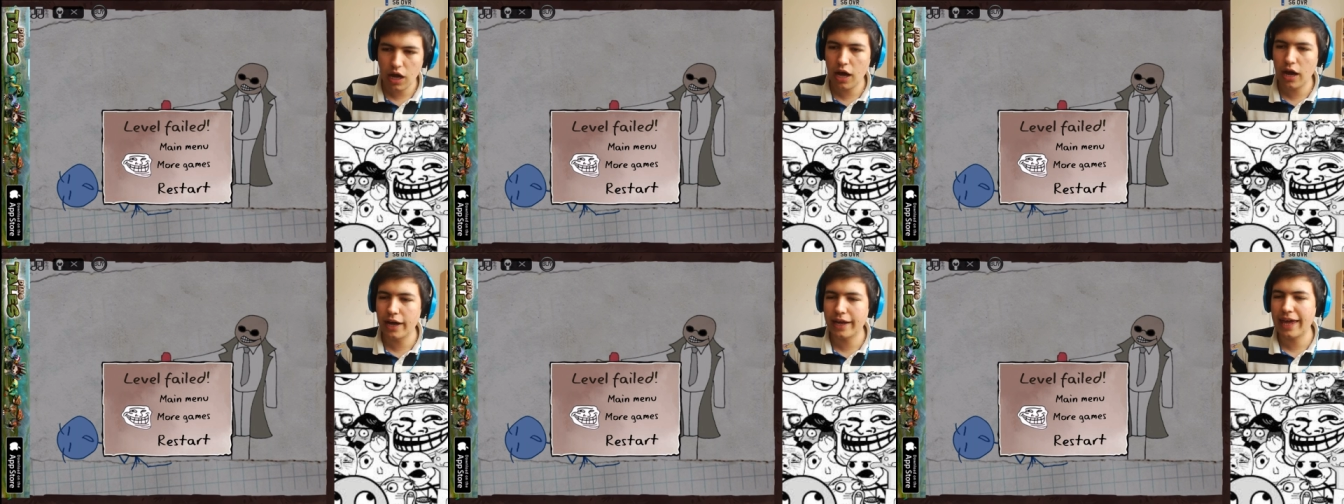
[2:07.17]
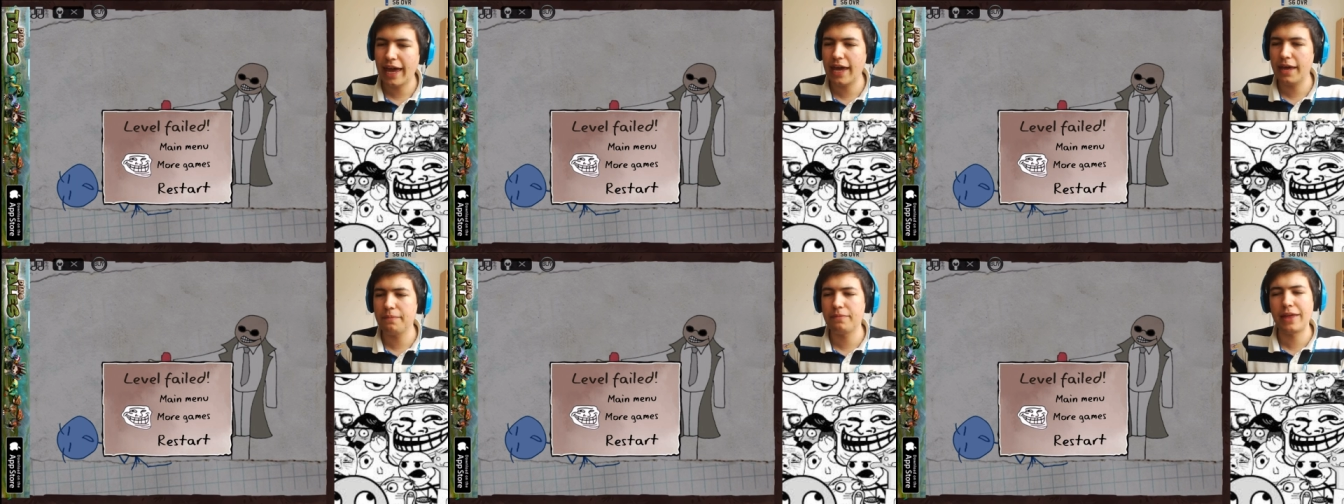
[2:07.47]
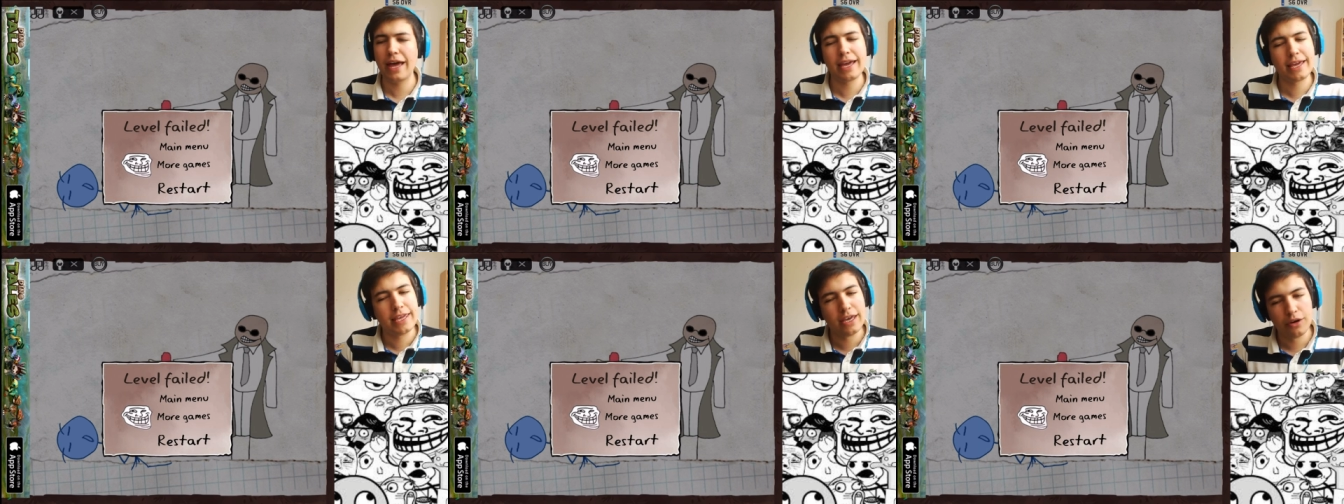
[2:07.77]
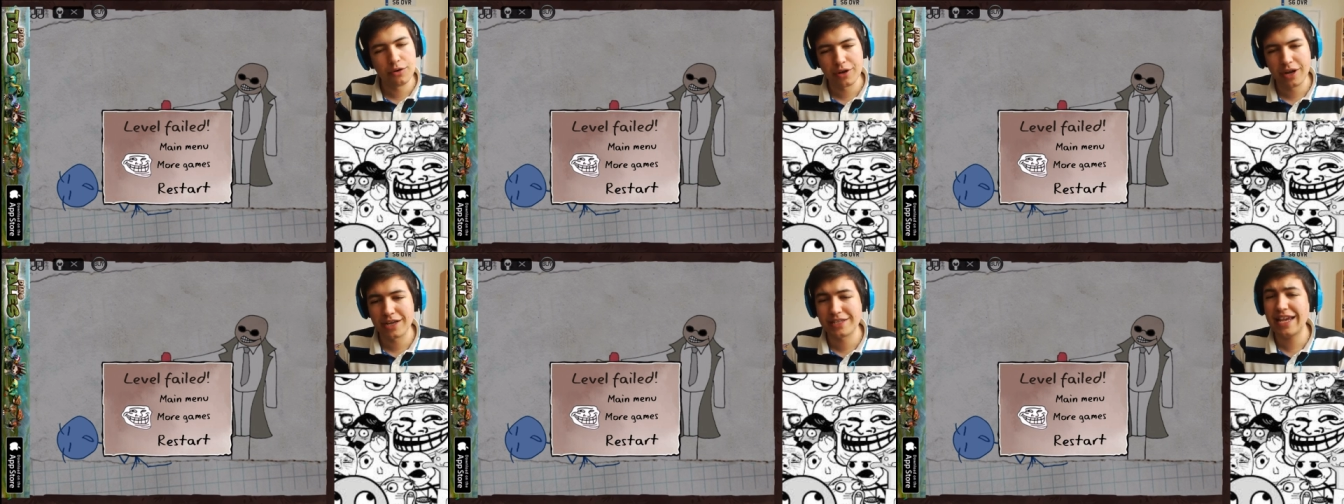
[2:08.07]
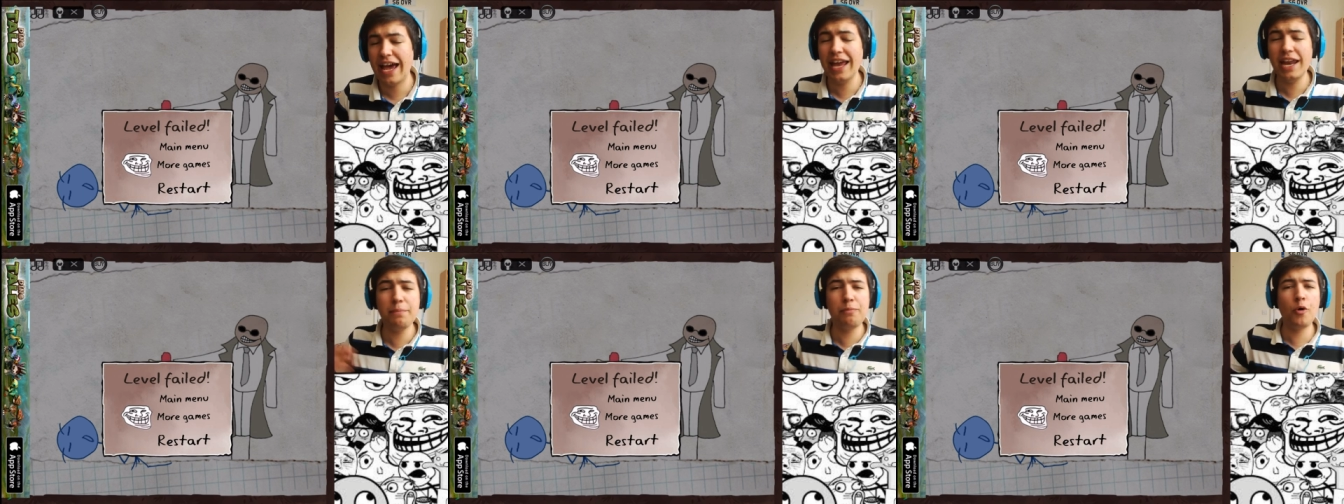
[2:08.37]
Oh, okay, that killed
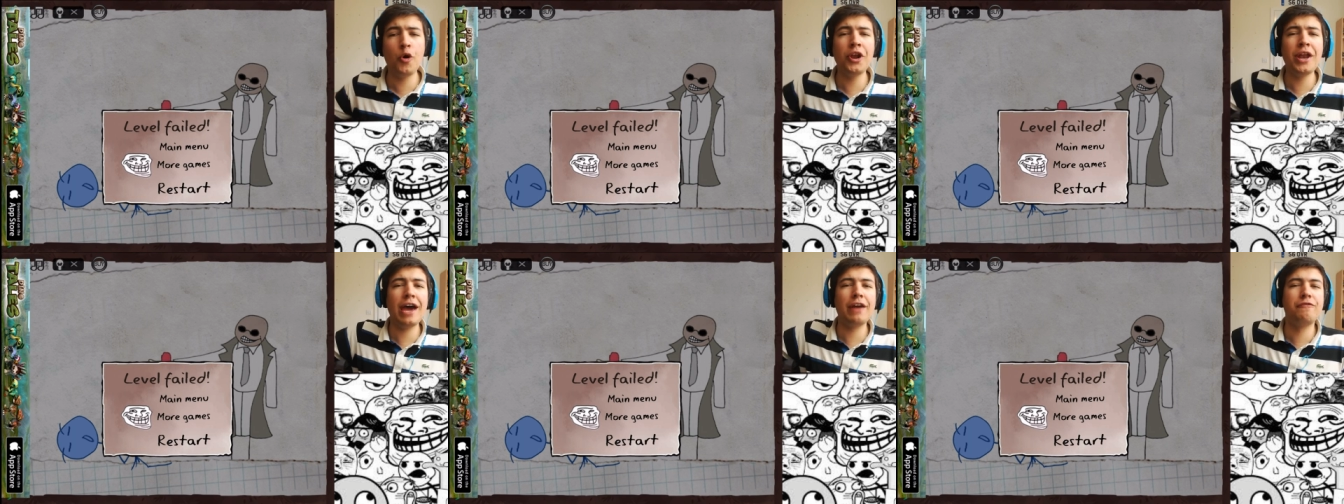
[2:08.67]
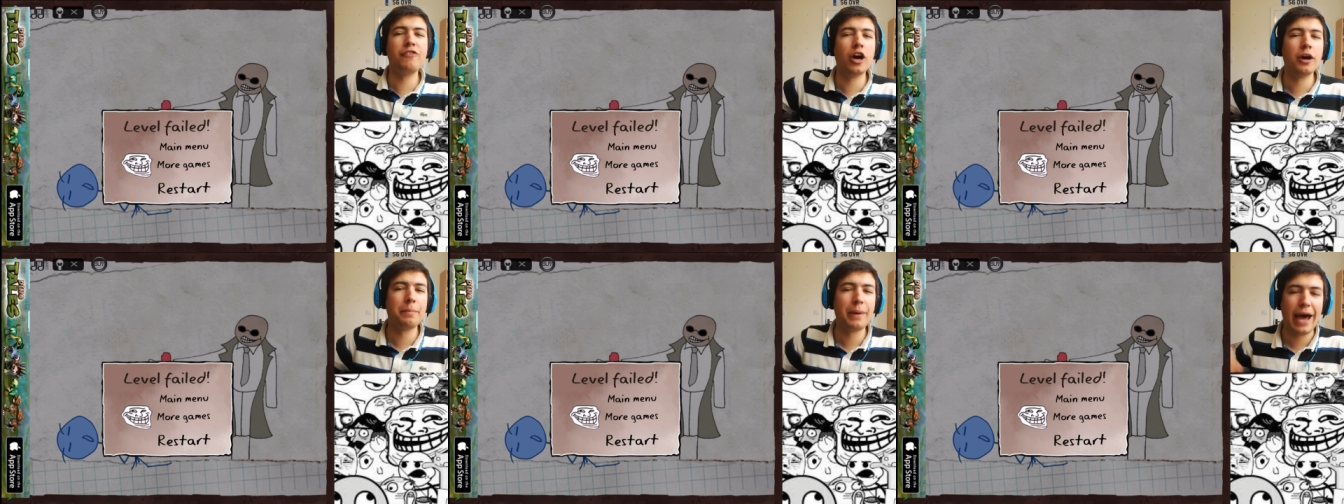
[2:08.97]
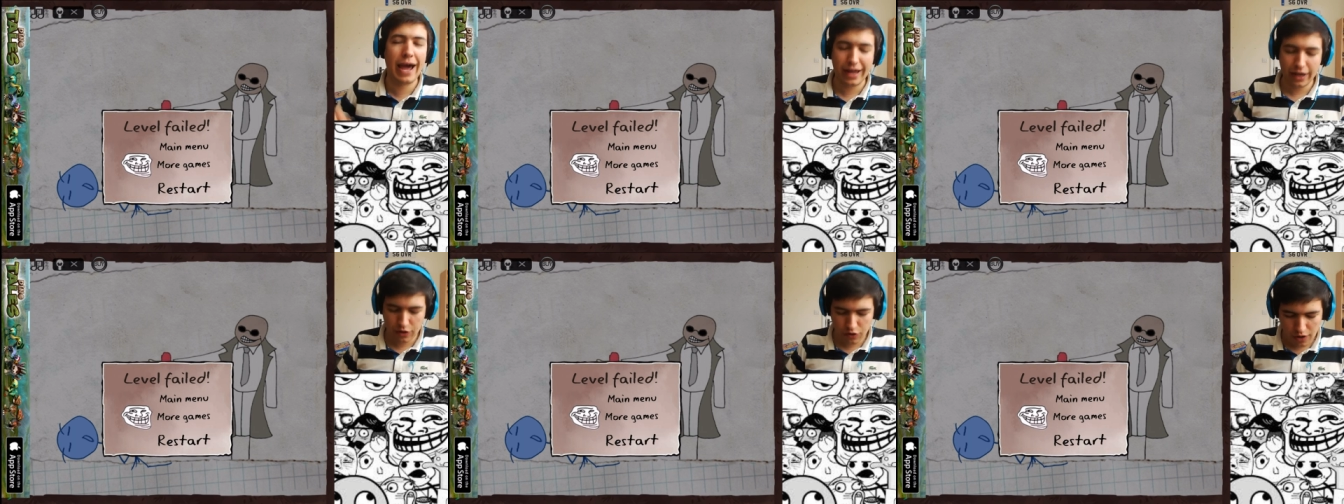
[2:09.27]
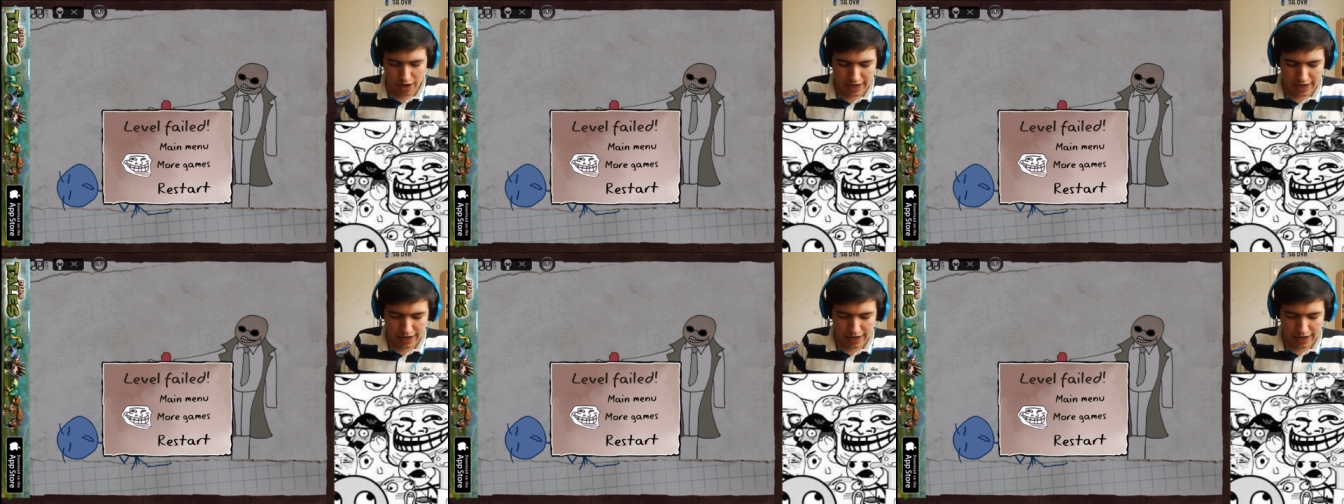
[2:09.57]
us. And it brought an advert back.